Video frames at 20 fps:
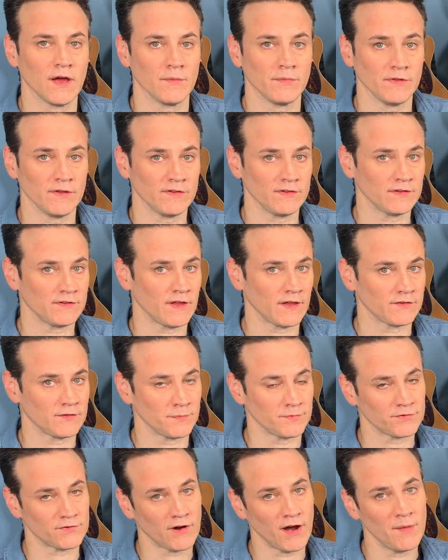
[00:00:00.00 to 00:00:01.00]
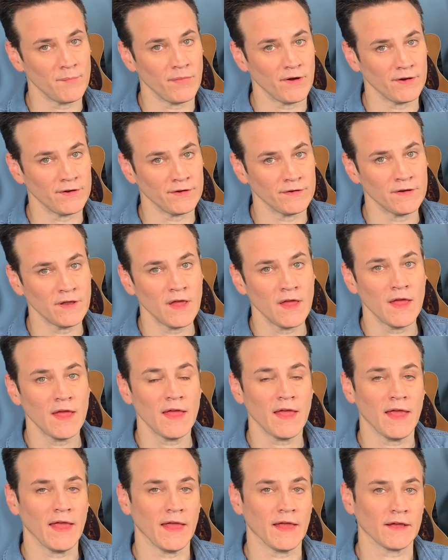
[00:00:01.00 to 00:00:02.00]
Please hit that subscribe button
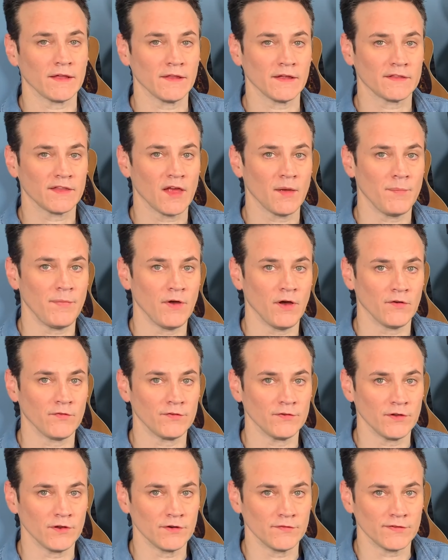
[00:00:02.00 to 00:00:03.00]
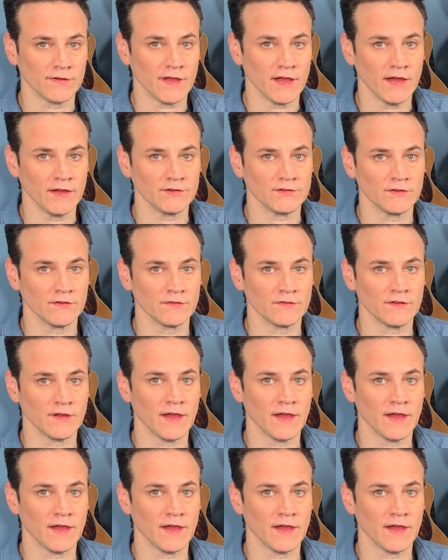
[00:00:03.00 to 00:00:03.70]
and click that bell for notifications.